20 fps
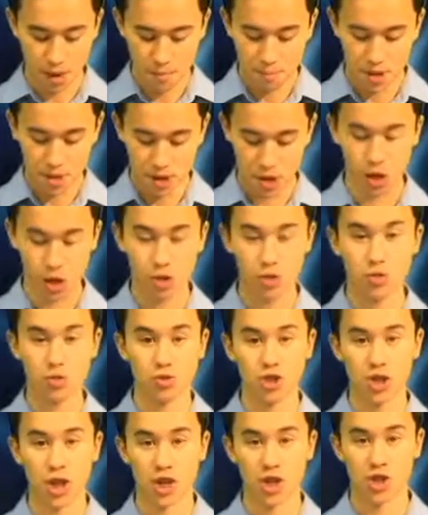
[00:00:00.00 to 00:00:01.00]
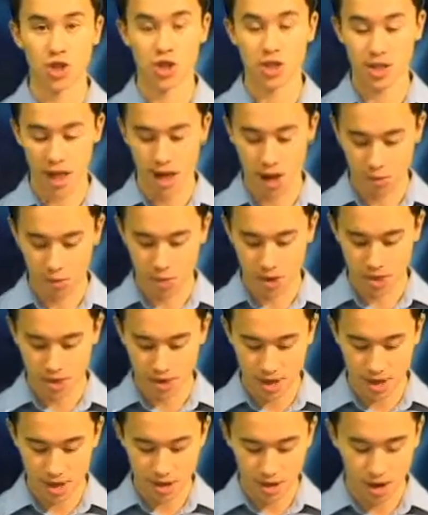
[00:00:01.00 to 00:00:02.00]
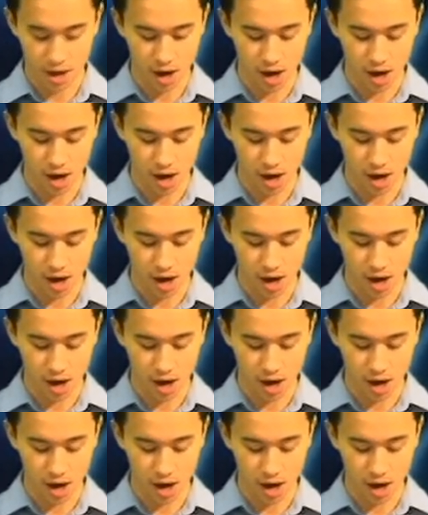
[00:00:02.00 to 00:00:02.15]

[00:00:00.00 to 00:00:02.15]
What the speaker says: but it also changes how we think